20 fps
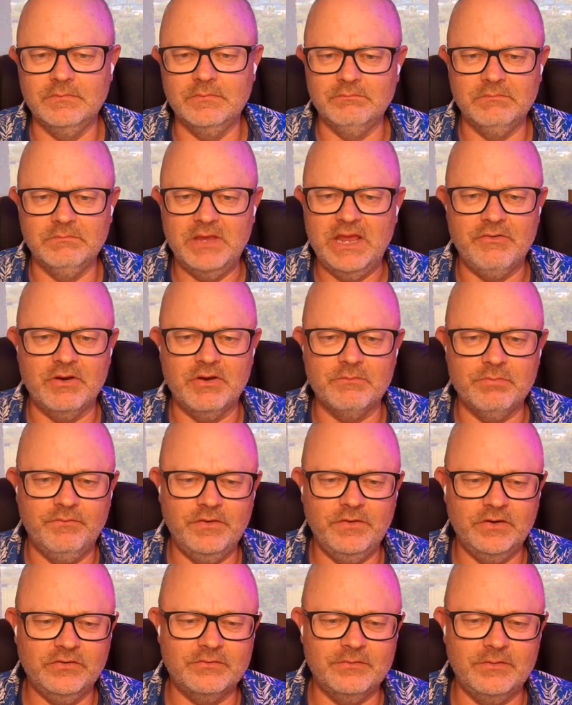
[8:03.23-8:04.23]
hearing
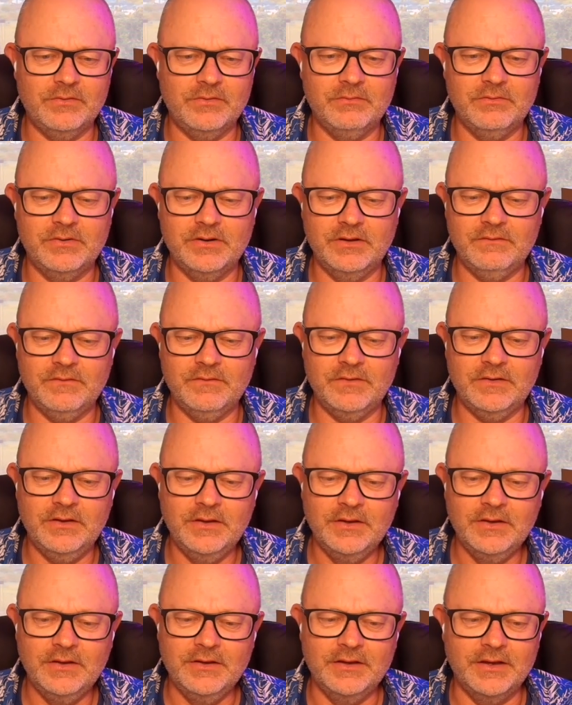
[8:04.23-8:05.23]
professional or whatever,
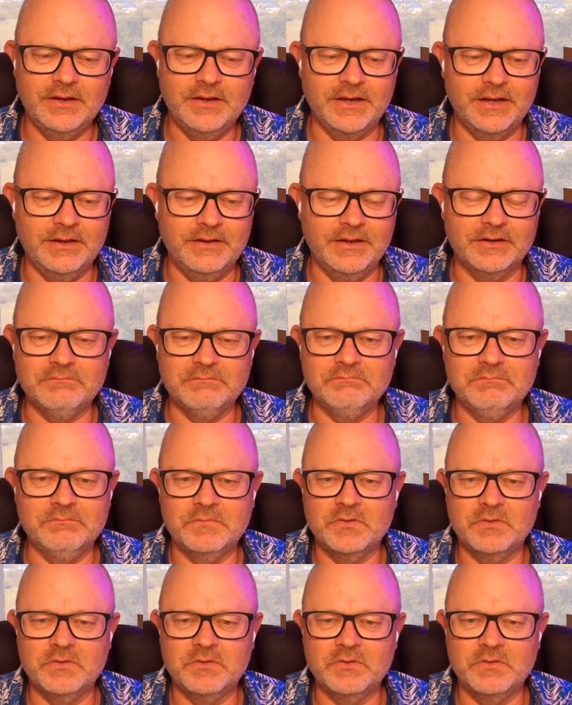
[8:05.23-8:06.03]
and